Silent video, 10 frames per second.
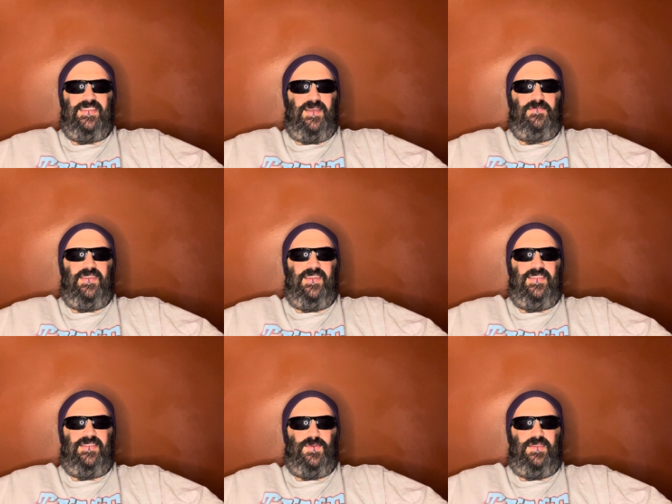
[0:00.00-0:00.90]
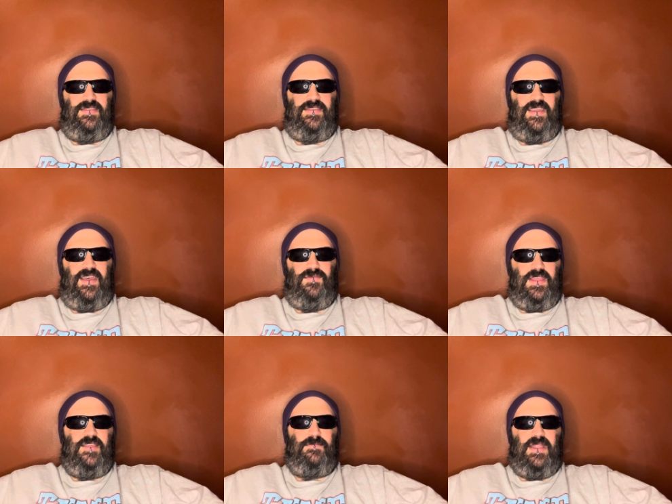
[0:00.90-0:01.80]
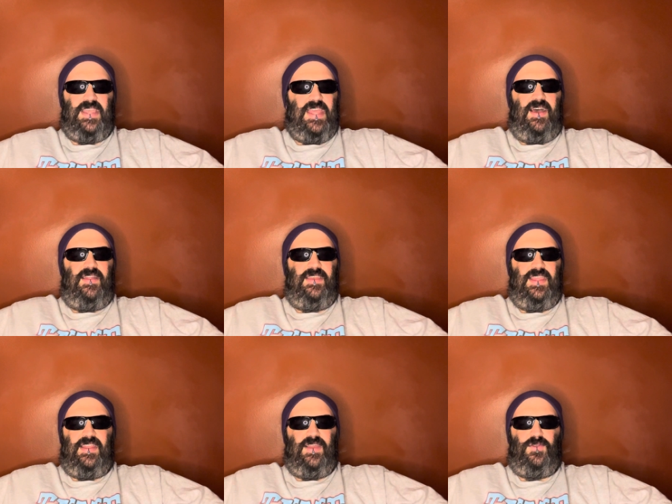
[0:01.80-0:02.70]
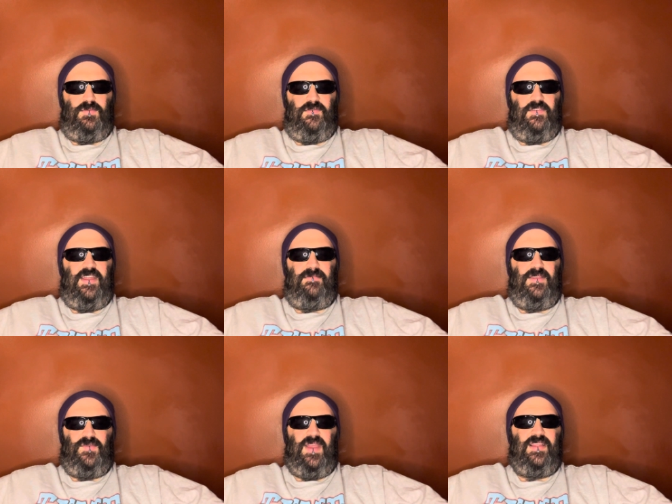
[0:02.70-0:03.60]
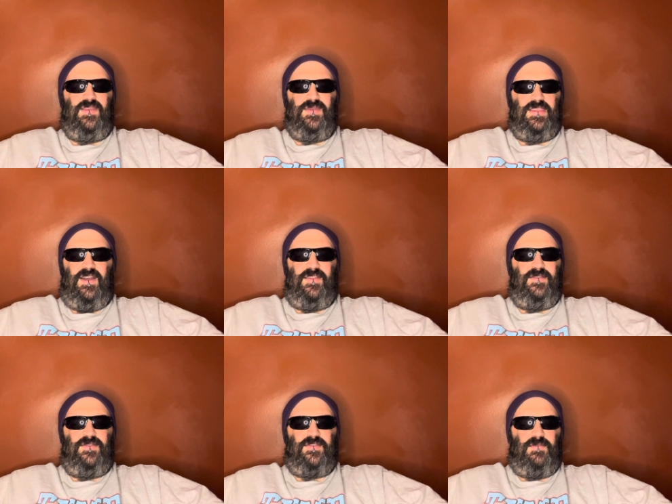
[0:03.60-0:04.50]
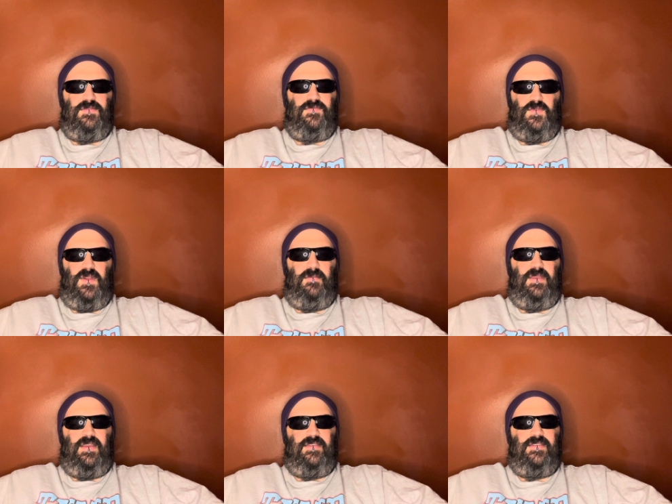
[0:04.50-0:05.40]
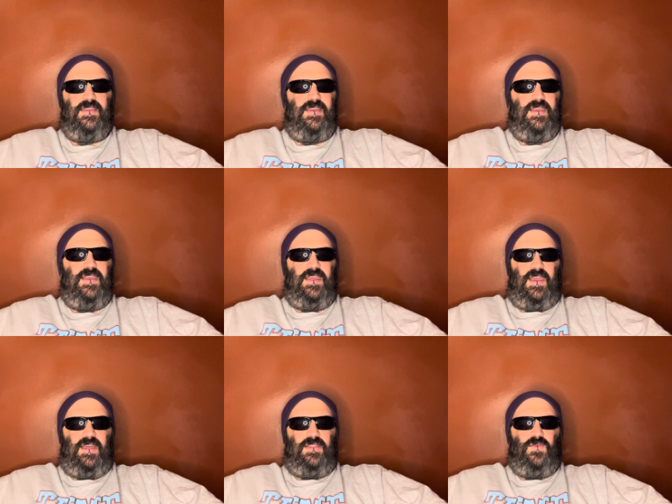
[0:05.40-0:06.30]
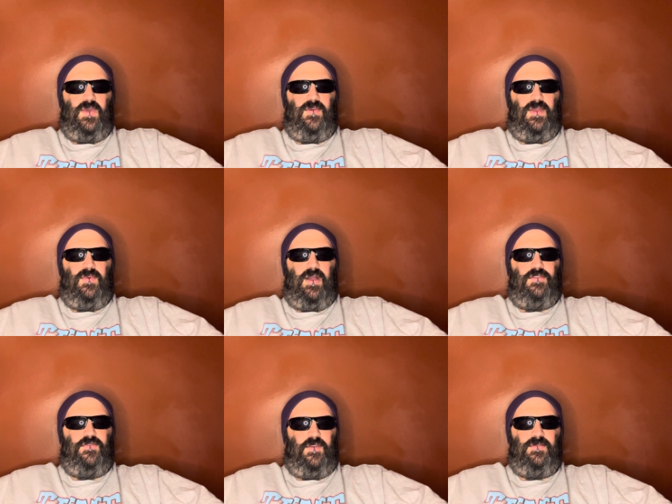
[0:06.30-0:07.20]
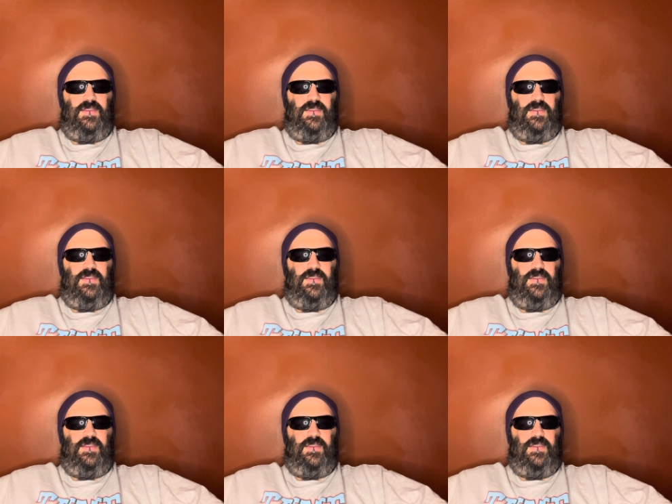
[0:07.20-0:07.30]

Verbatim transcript: something. This was uh, released by Neon. Neon actually provided me directly with the audio description for it because uh, the way we watch films